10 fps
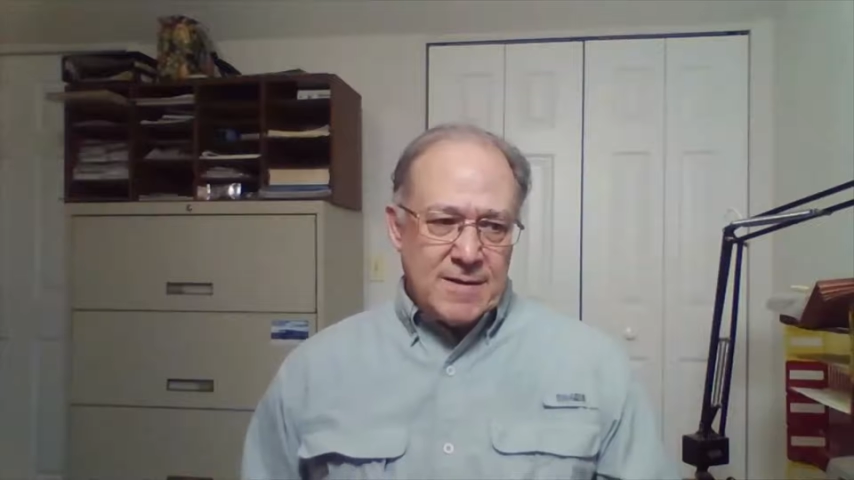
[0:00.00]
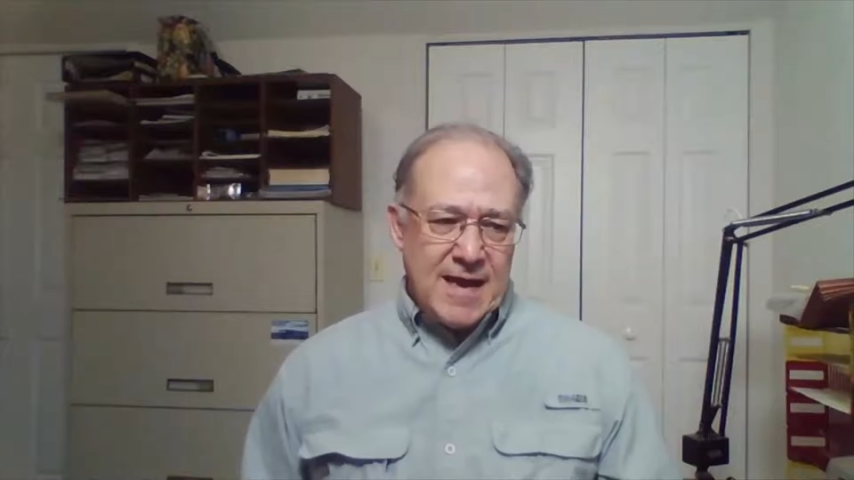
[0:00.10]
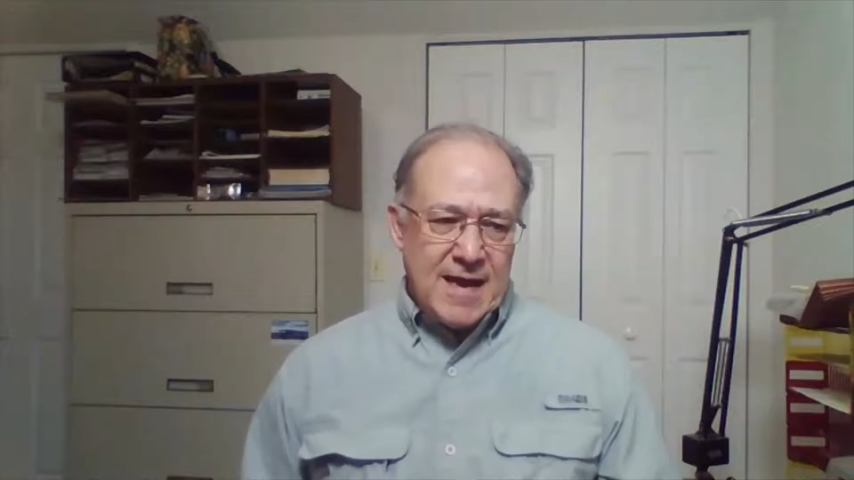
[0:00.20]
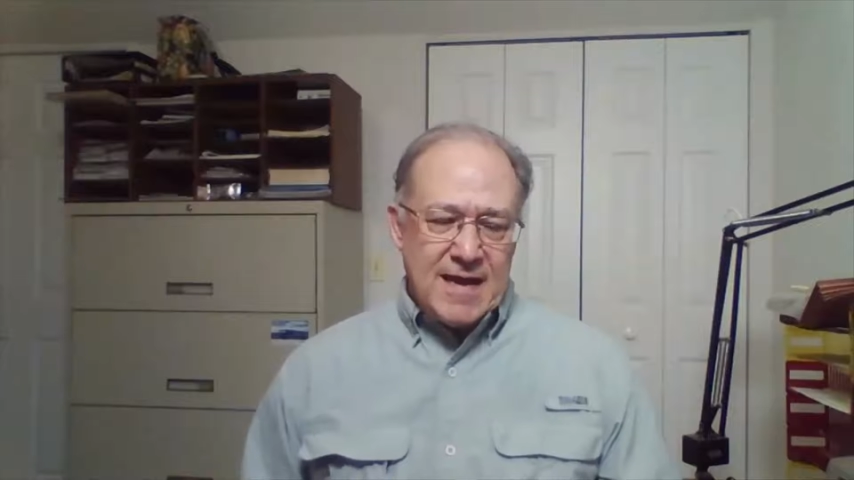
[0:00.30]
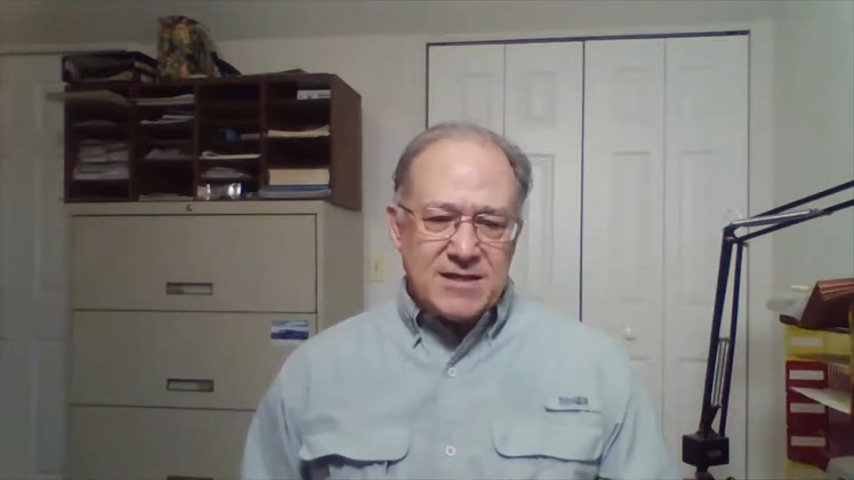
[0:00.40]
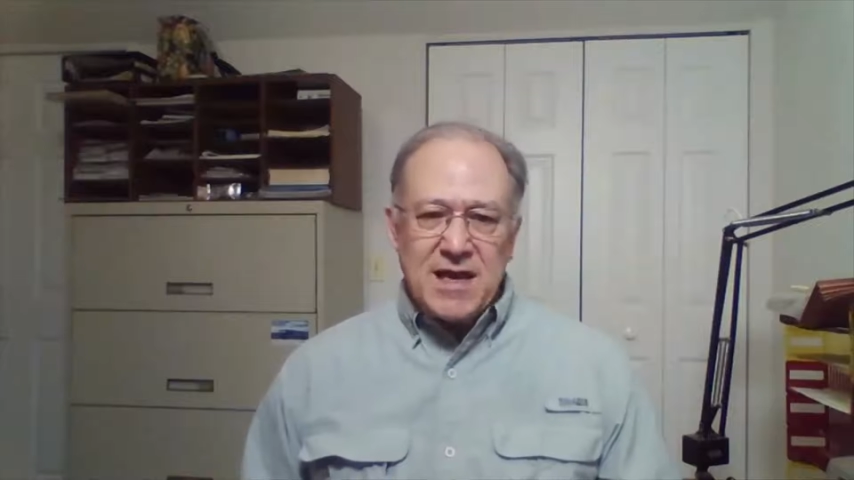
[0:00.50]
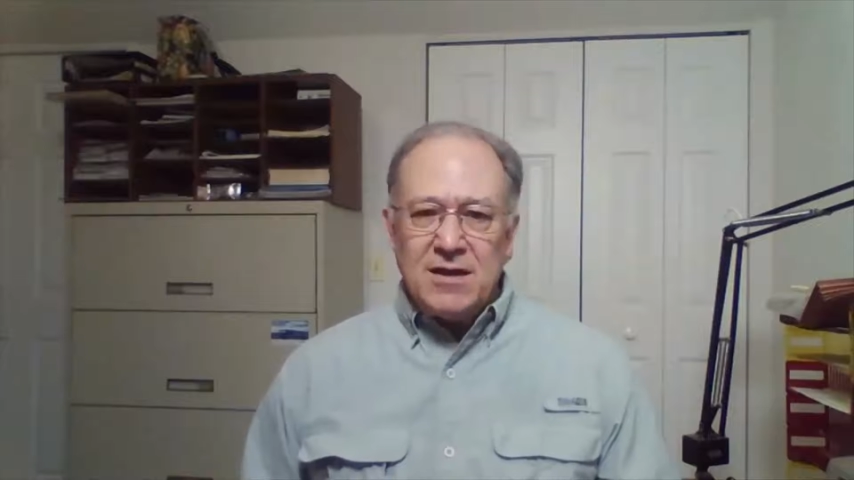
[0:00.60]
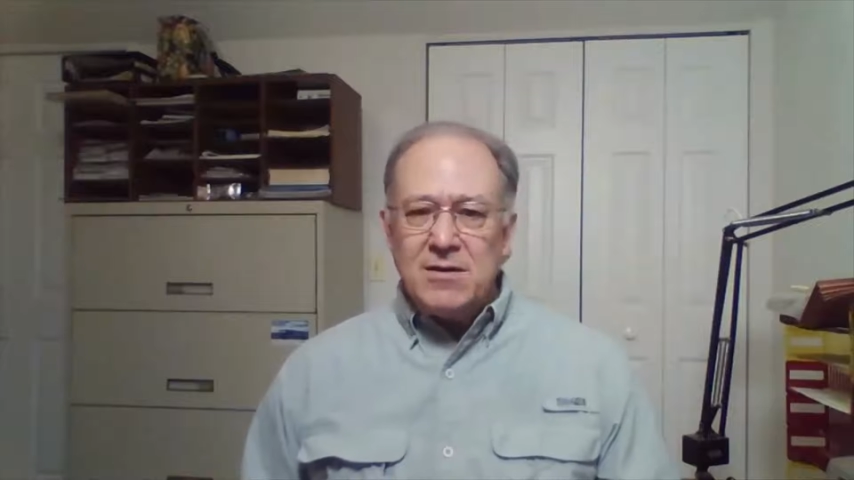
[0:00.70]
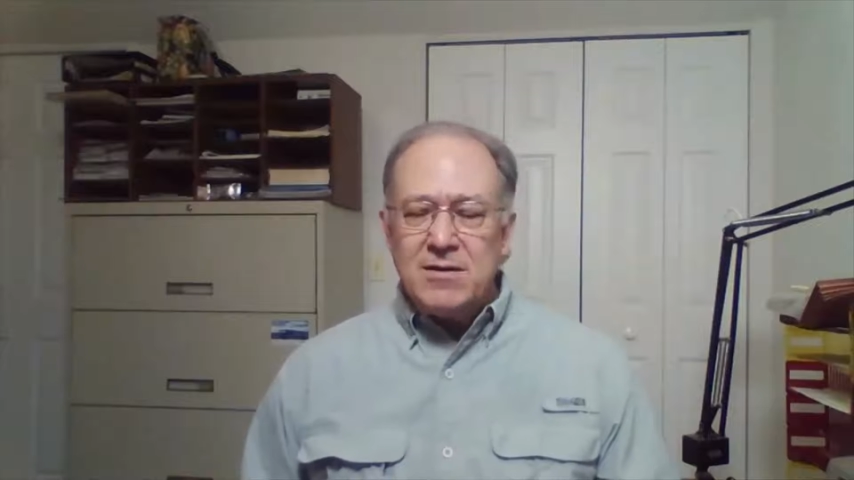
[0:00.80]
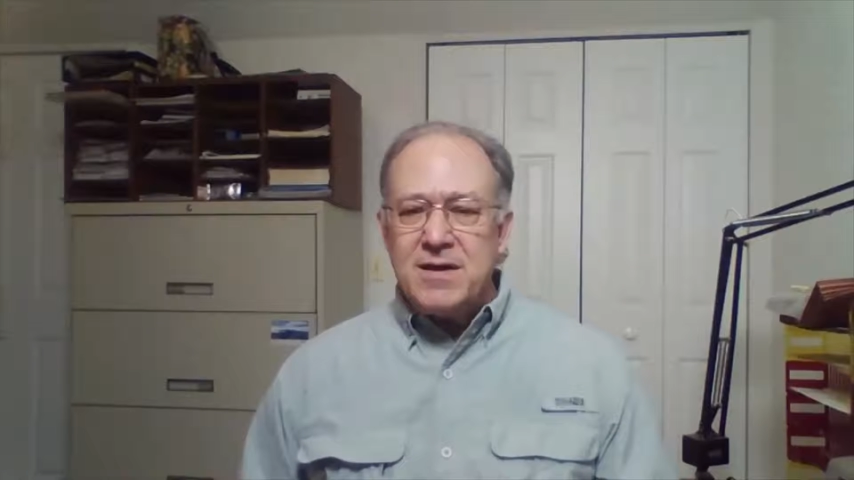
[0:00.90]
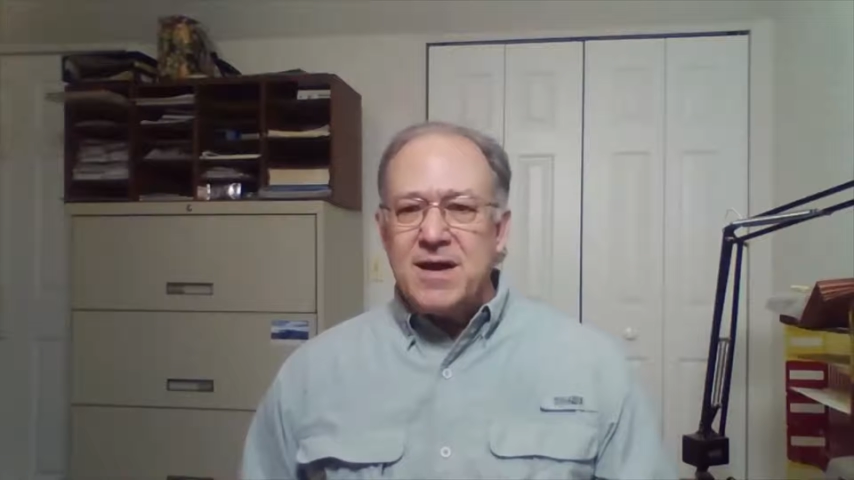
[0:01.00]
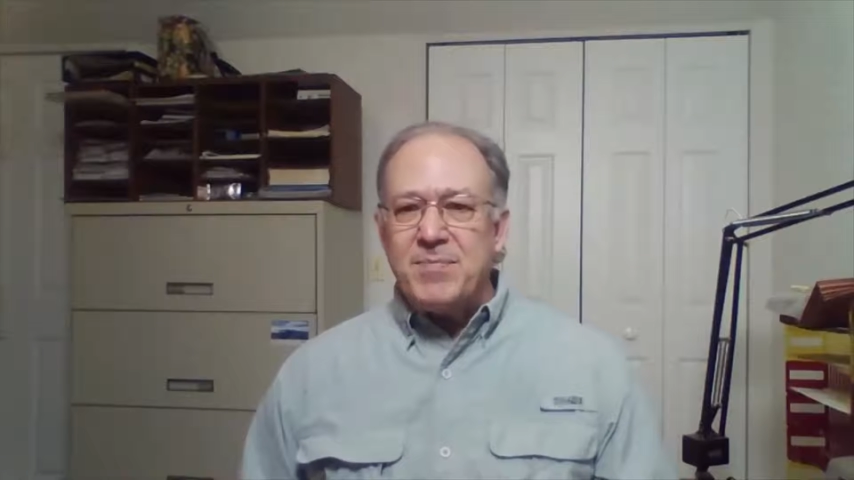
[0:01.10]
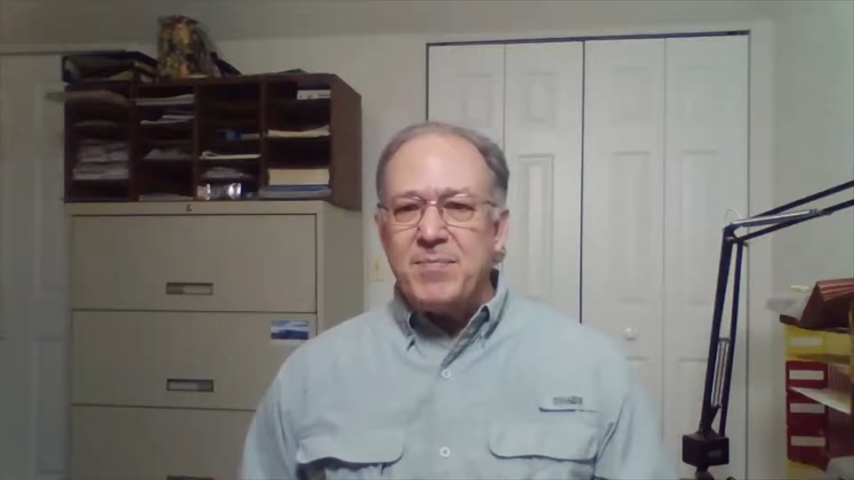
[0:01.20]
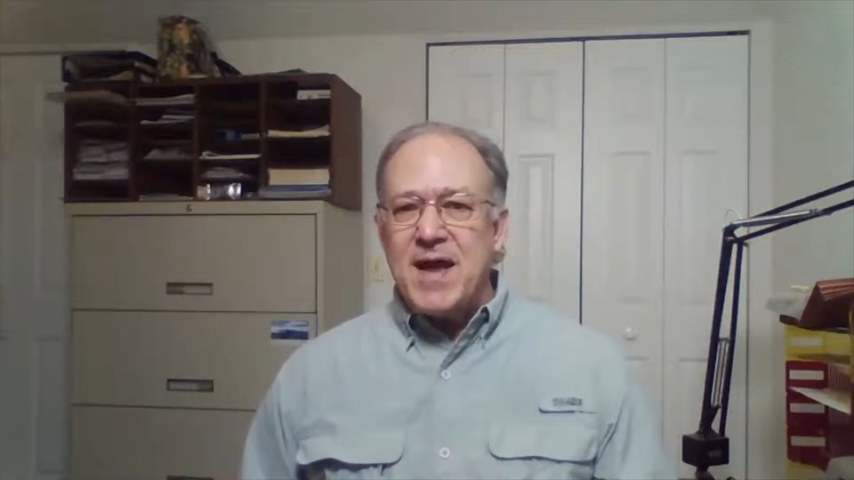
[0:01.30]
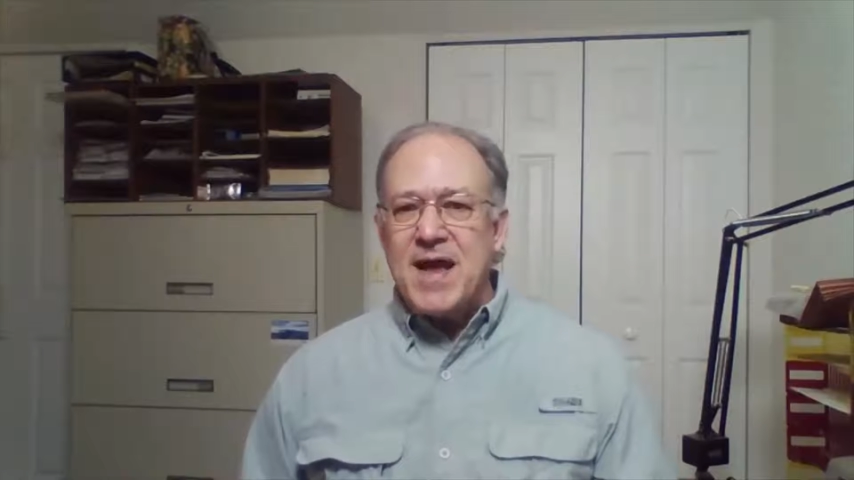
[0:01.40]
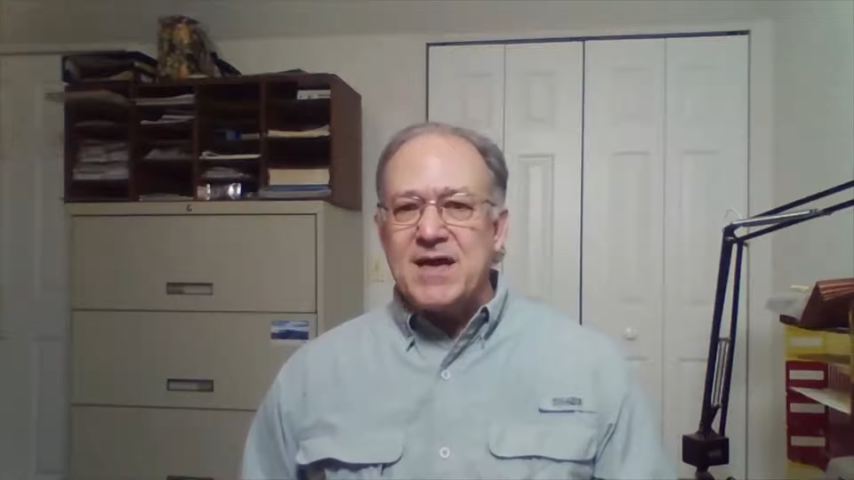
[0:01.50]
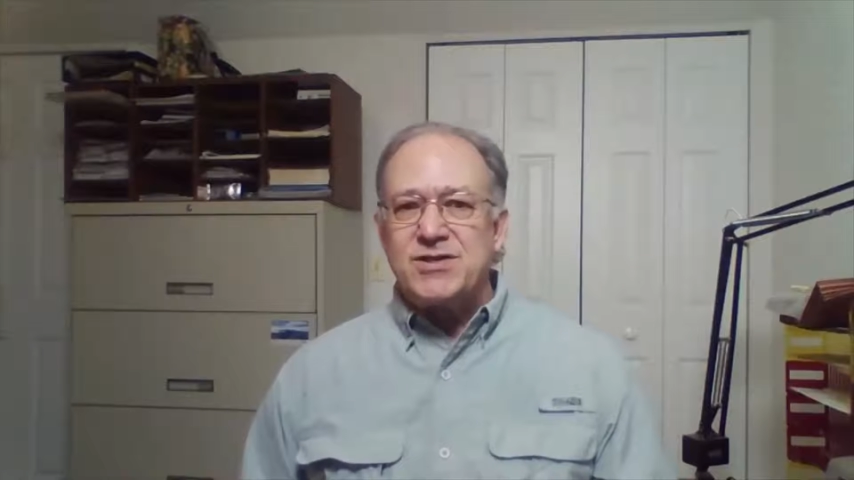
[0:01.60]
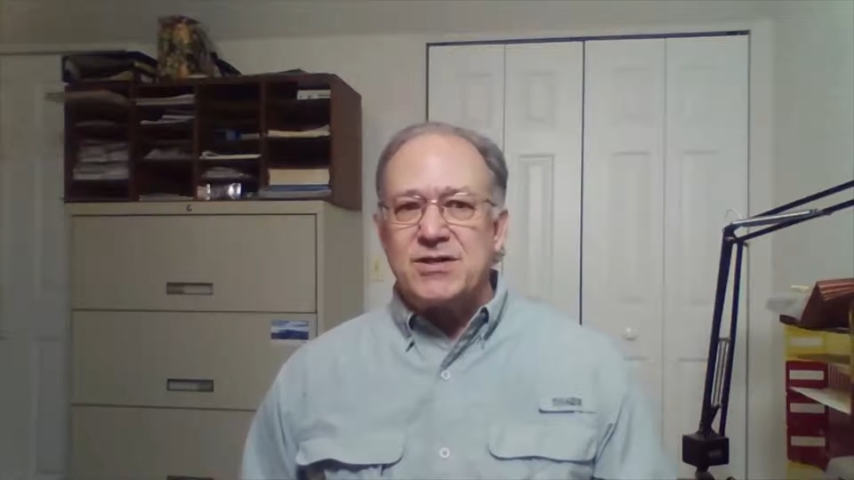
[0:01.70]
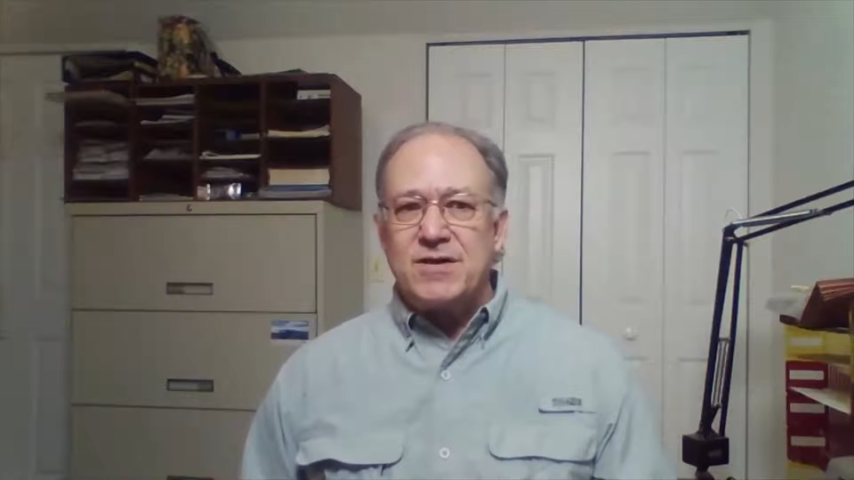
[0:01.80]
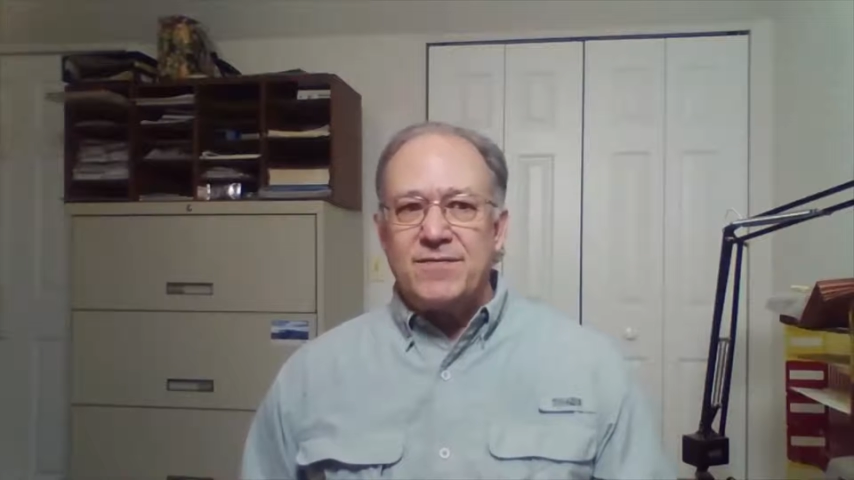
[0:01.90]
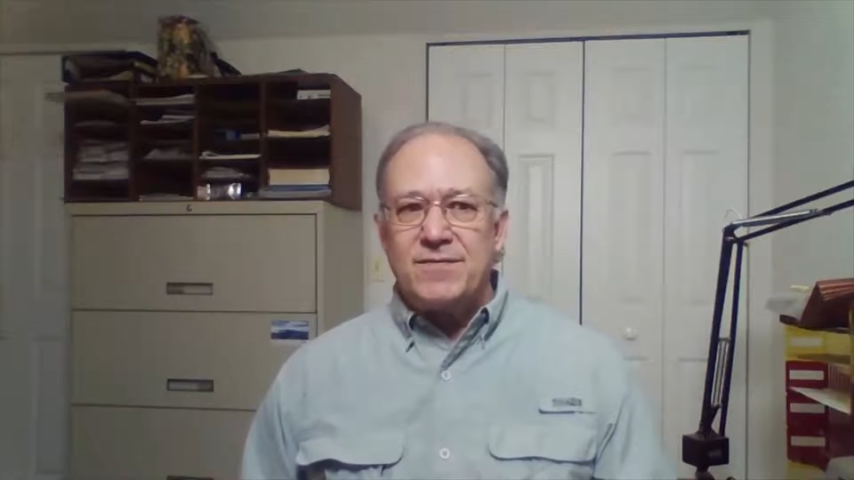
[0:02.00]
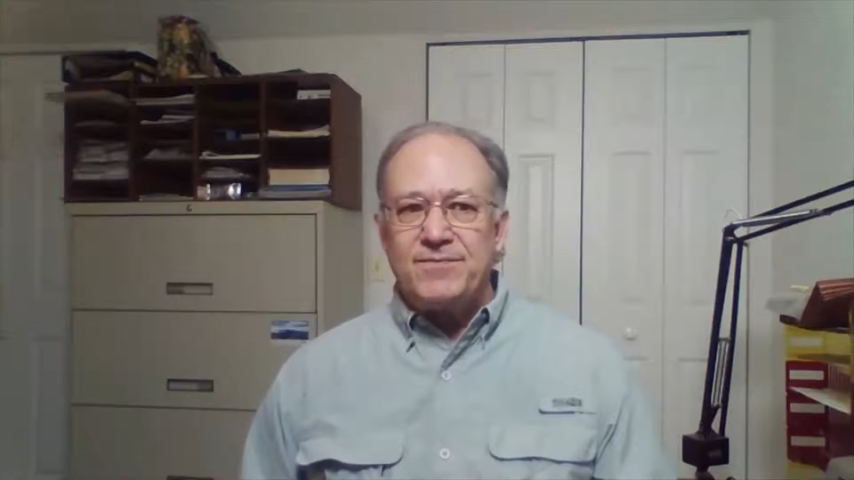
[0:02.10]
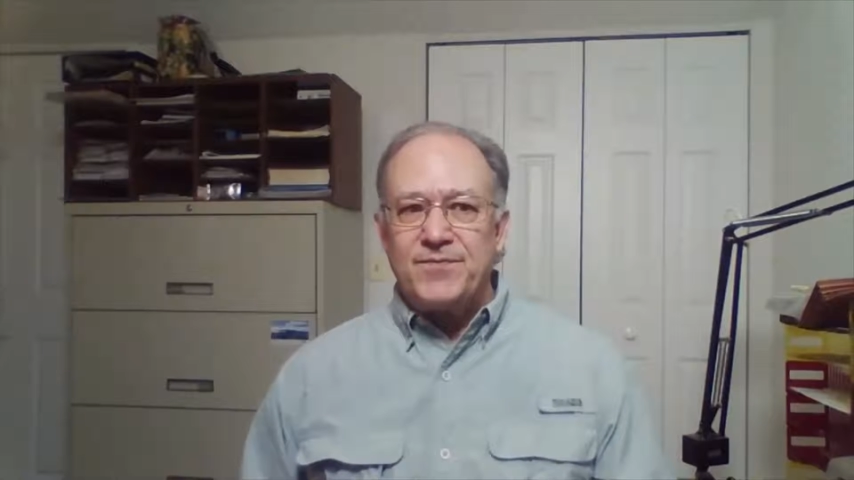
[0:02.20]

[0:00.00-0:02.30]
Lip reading: And as I look at Onpassive,